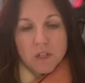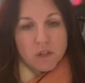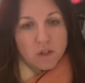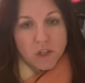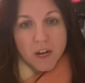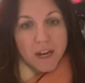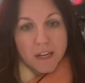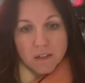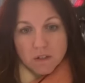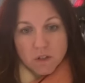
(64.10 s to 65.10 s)
has
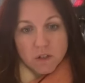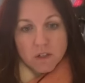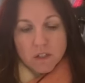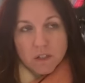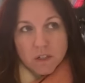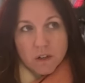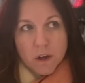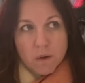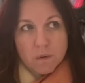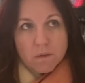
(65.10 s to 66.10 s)
changed, you
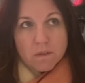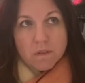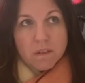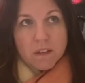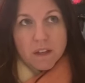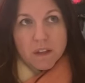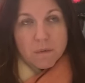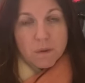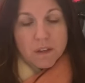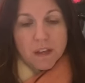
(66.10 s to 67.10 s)
know,
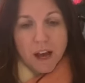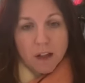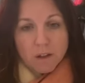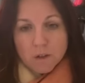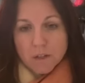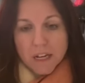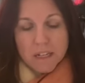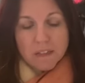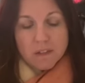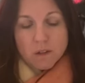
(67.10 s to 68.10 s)
with the calendar
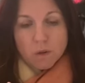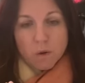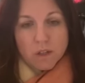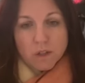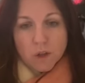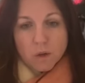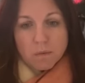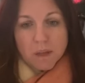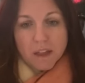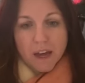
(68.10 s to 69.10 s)
dates. The Lord has told
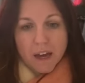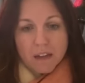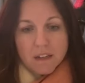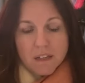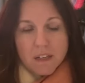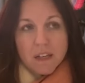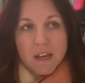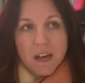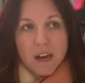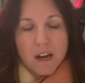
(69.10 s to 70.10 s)
me that.
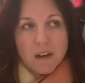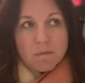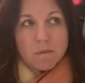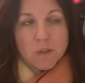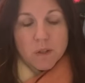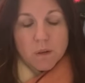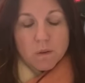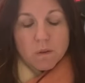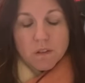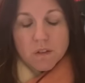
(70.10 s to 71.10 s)

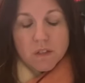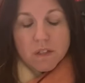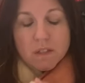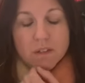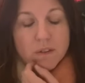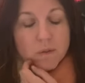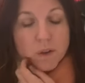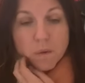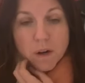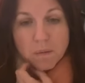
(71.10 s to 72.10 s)
So you just,
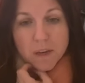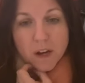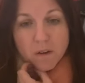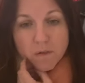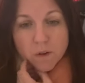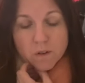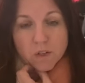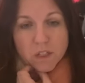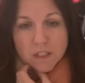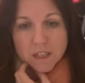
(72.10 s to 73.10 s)
you want to be careful
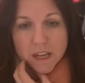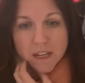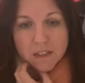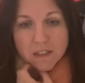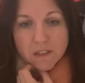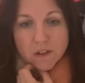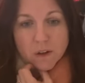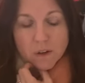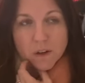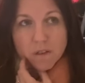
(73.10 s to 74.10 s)
just in case, you
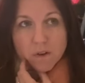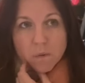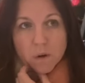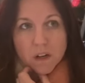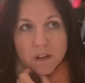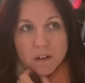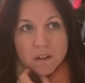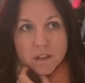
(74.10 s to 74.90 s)
know, you never want to